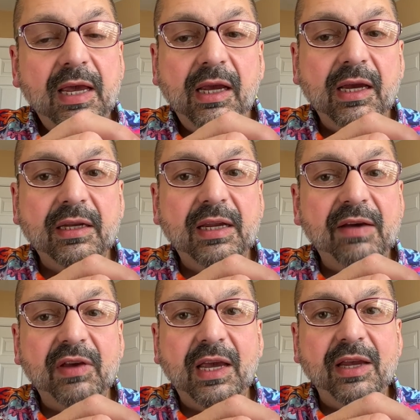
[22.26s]
and
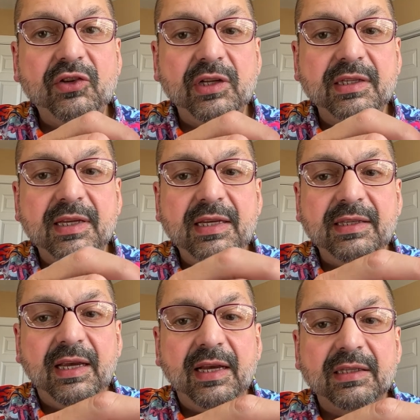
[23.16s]
navigation is
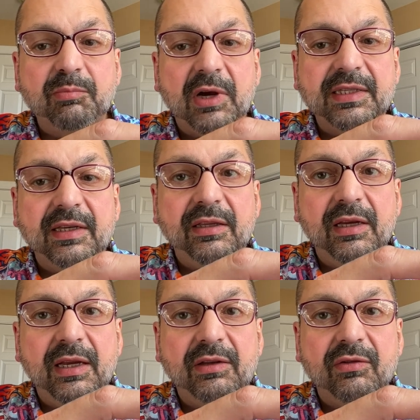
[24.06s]
easy as pressing
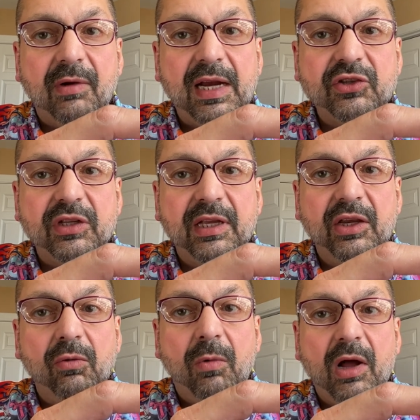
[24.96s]
the direction that
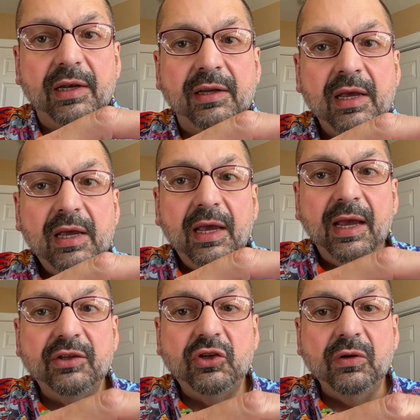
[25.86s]
you want
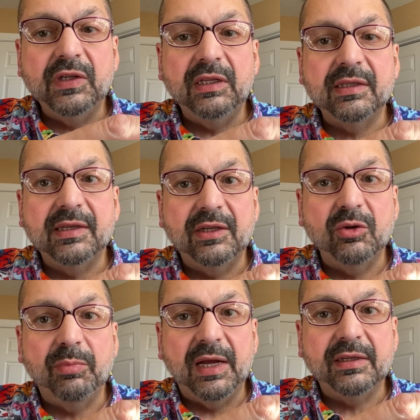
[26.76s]
and choosing the center
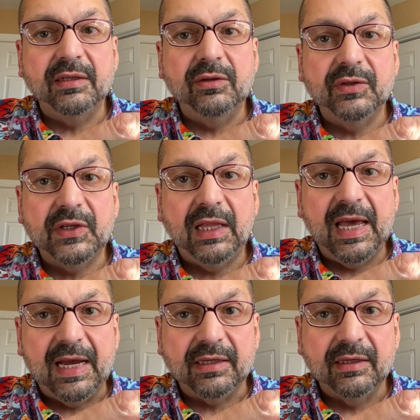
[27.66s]
button to
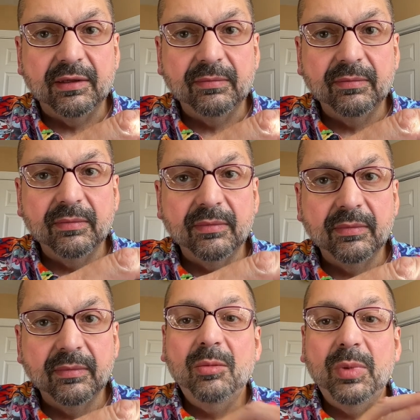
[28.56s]
select.
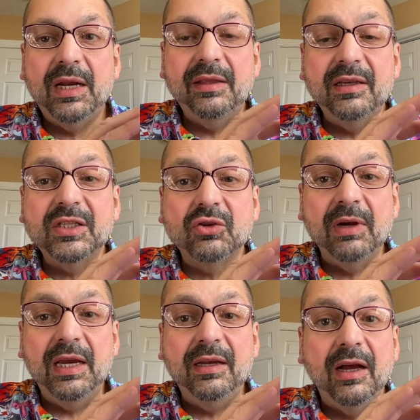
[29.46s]
But on this
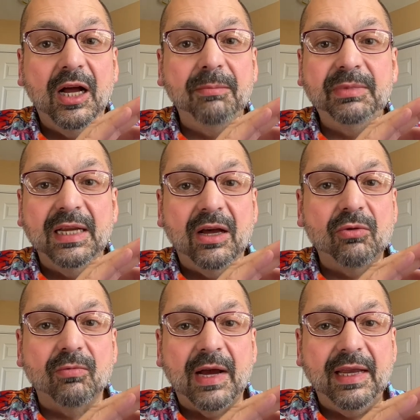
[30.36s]
screen, up,
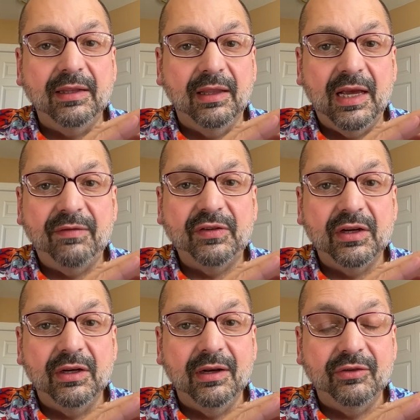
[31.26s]
down, right, and left
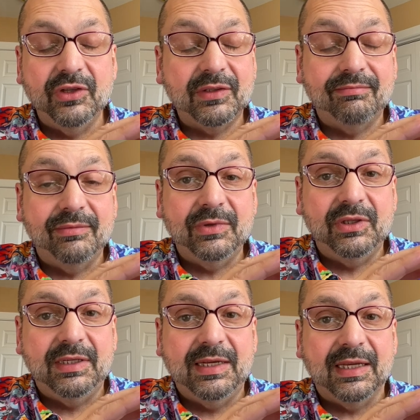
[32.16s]
just
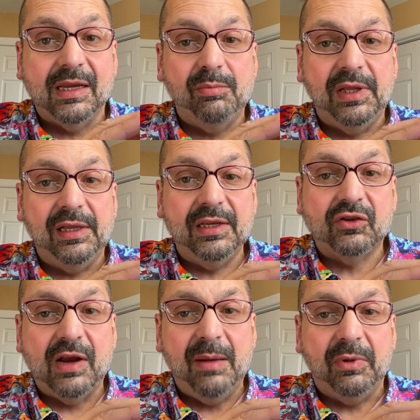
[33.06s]
get completely
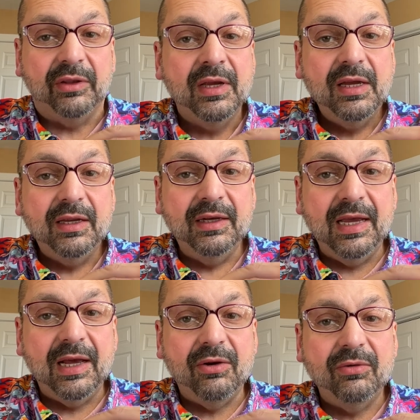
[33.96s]
scrambled.
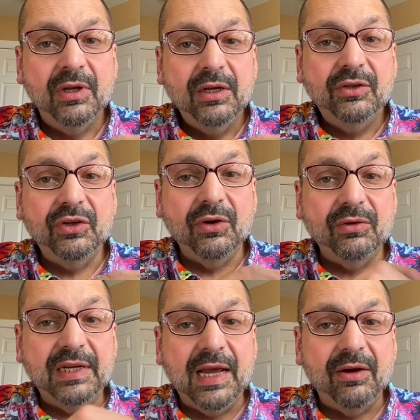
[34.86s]
Now, to go
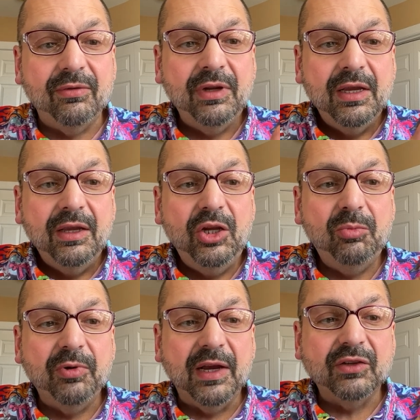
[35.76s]
down, you
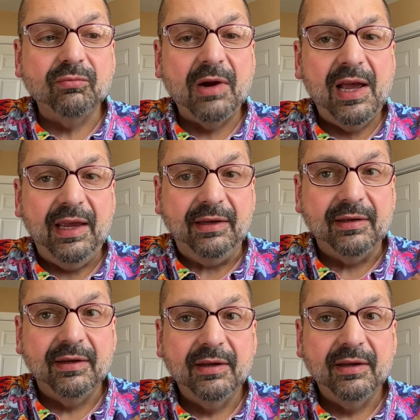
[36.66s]
press right.